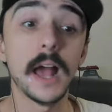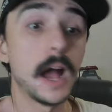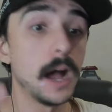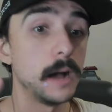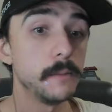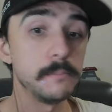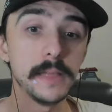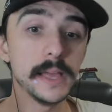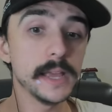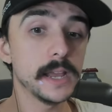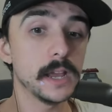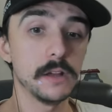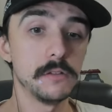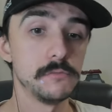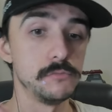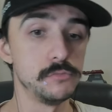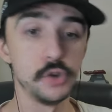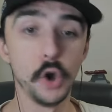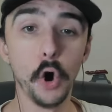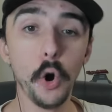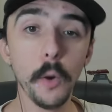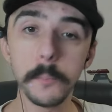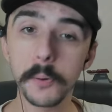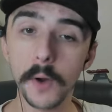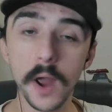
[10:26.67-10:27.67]
I'm like,
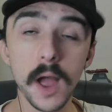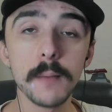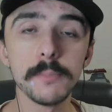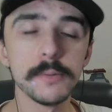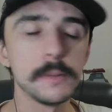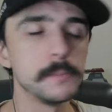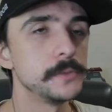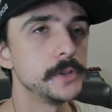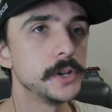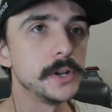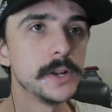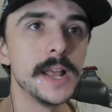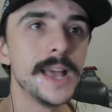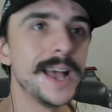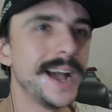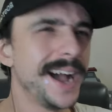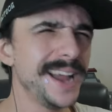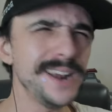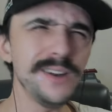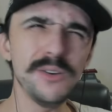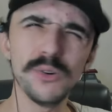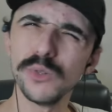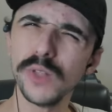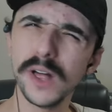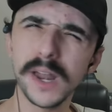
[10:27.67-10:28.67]
no problem, dude. I
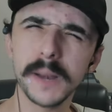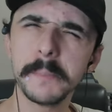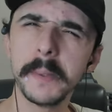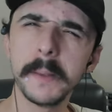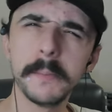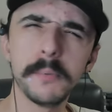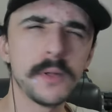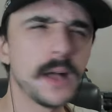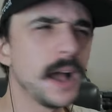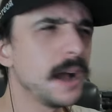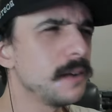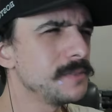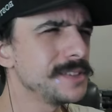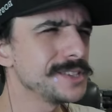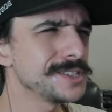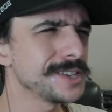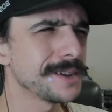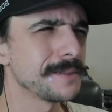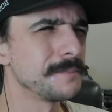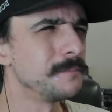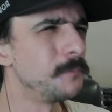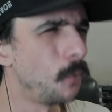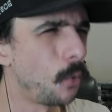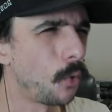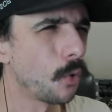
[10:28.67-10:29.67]
know a lot of people have this
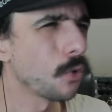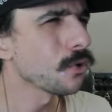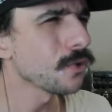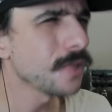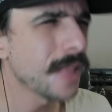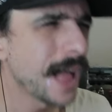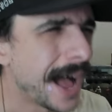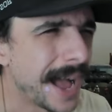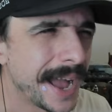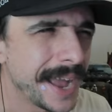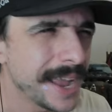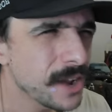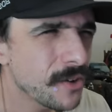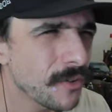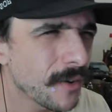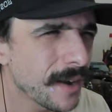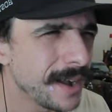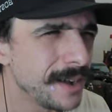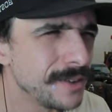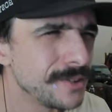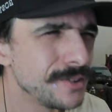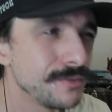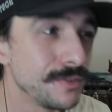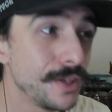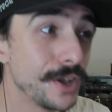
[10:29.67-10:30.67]
like moral high
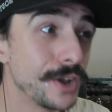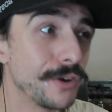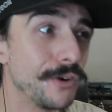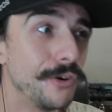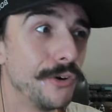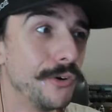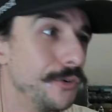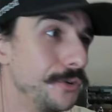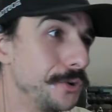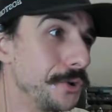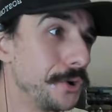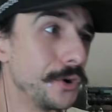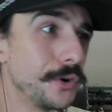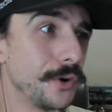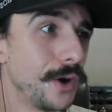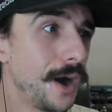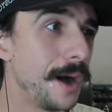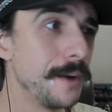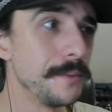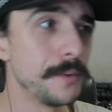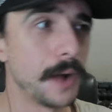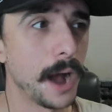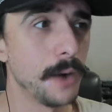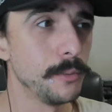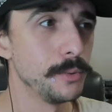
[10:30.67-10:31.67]
ground of like, oh no,
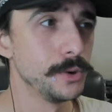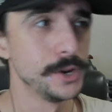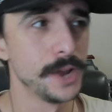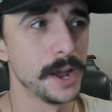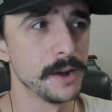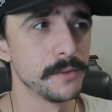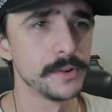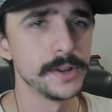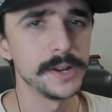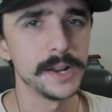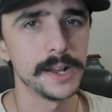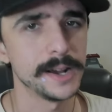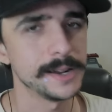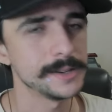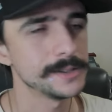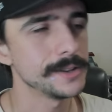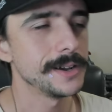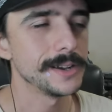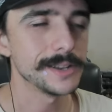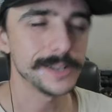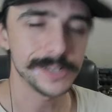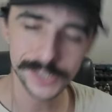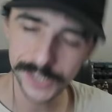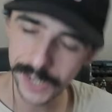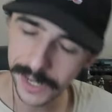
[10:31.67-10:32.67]
I, I, would never eat a hot
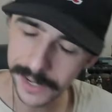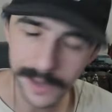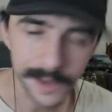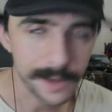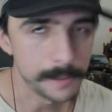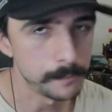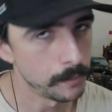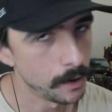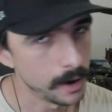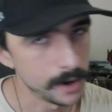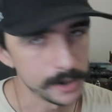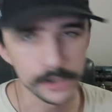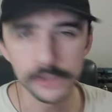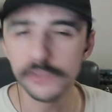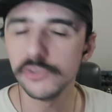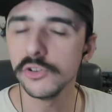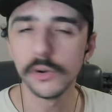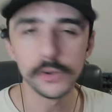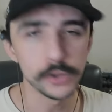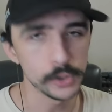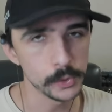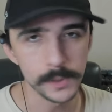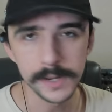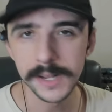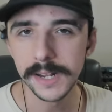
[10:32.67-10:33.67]
dog. Shut up, bro. You know
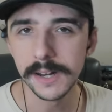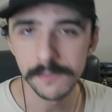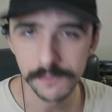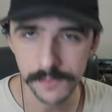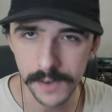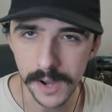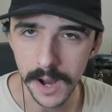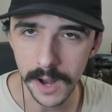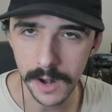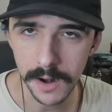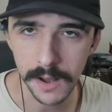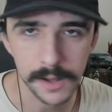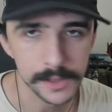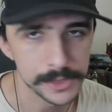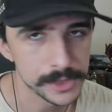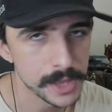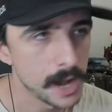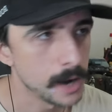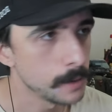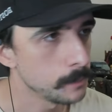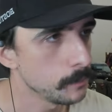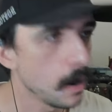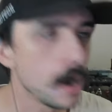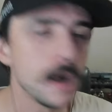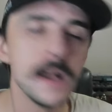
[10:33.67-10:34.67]
you would eat a fucking hot
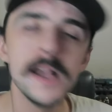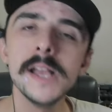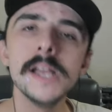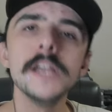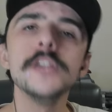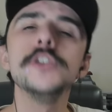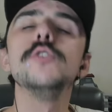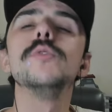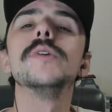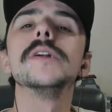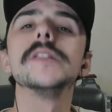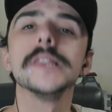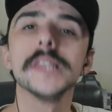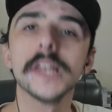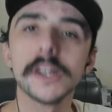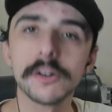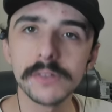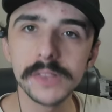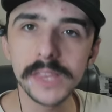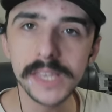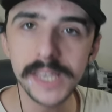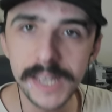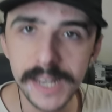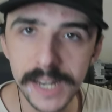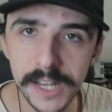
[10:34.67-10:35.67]
dog, bro. You were
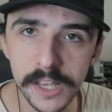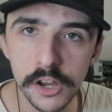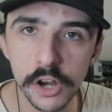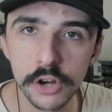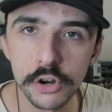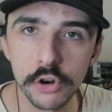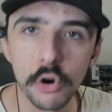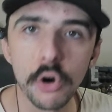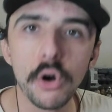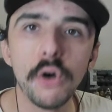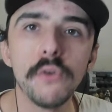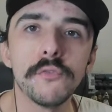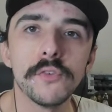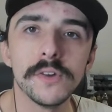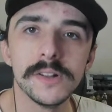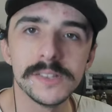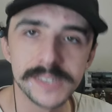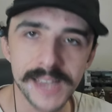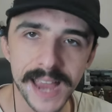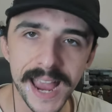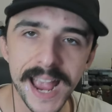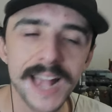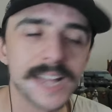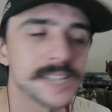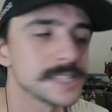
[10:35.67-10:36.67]
literally eating your girlfriend's
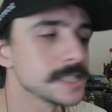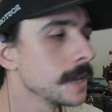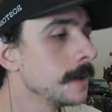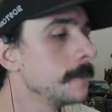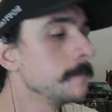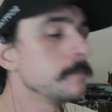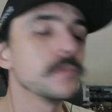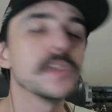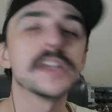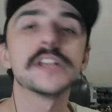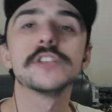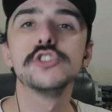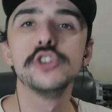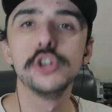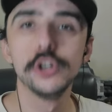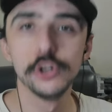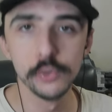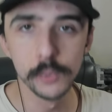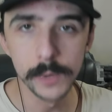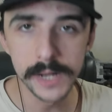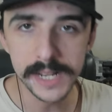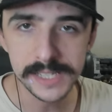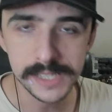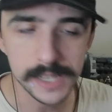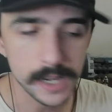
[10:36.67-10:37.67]
ass like two
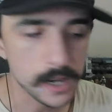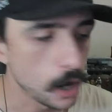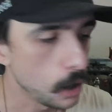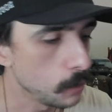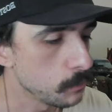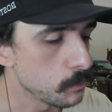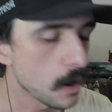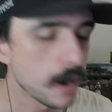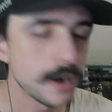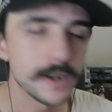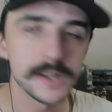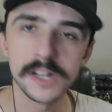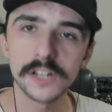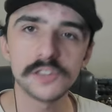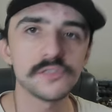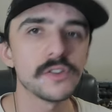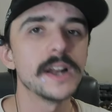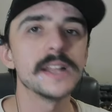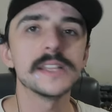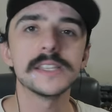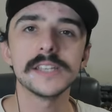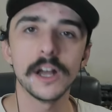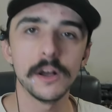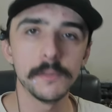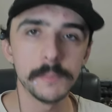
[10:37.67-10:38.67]
weeks ago, bro. And you're
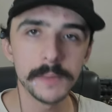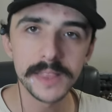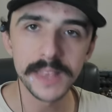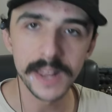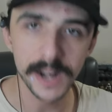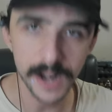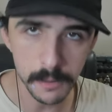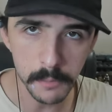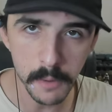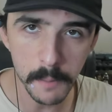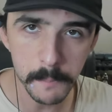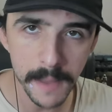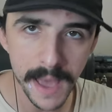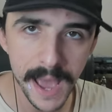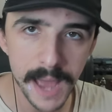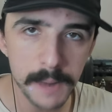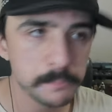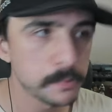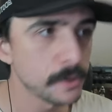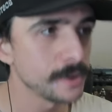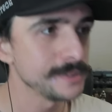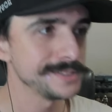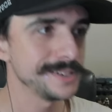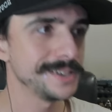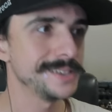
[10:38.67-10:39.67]
trying to tell me that I'm a bad
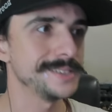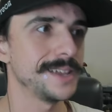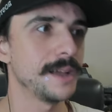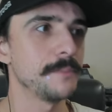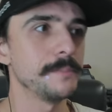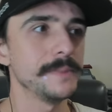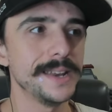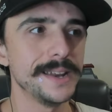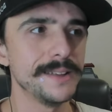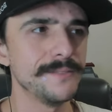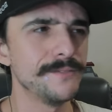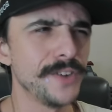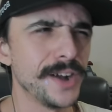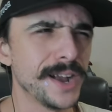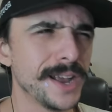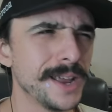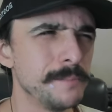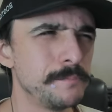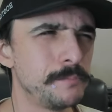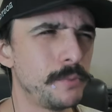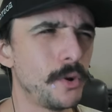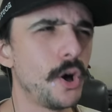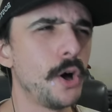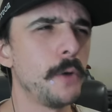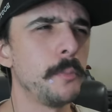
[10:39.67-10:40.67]
person because I'm eating
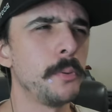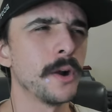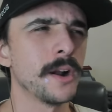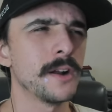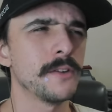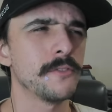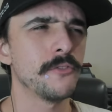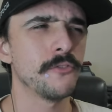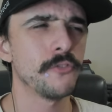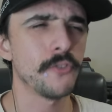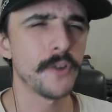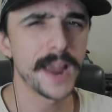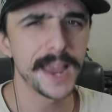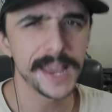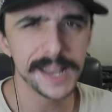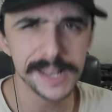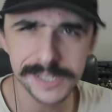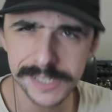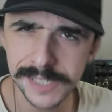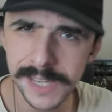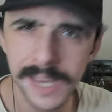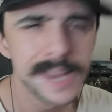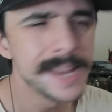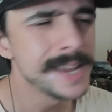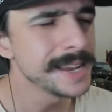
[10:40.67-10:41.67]
fucking ballpark
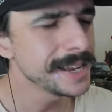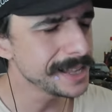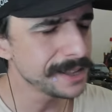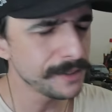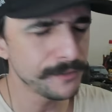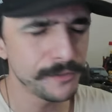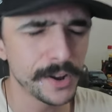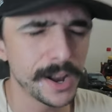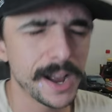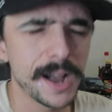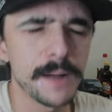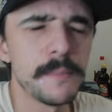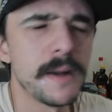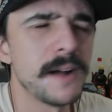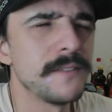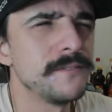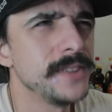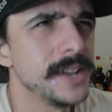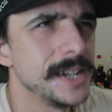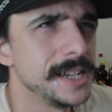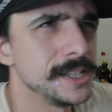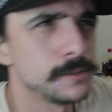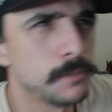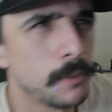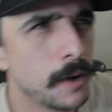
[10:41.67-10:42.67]
franks? Get the fuck out of my
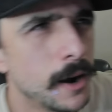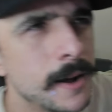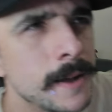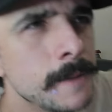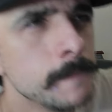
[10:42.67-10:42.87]
face, bro.